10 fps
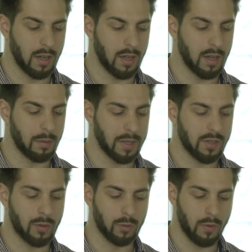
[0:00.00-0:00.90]
but
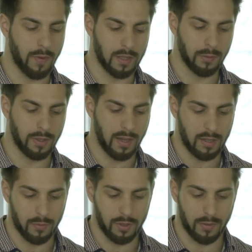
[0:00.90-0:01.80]
it's called Refactoring
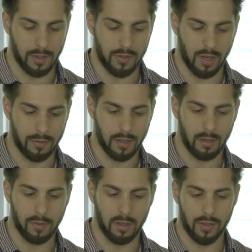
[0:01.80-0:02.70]
Android to RxJava,
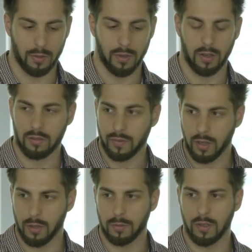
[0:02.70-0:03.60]
and I'm going to show you a lot of
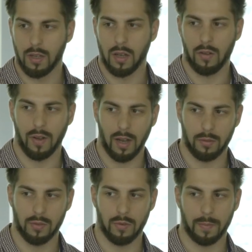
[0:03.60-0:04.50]
code of
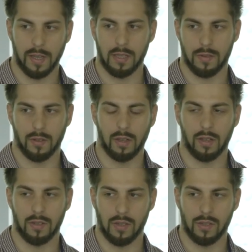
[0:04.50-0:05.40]
how to replace
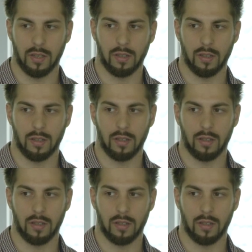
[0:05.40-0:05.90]
the existing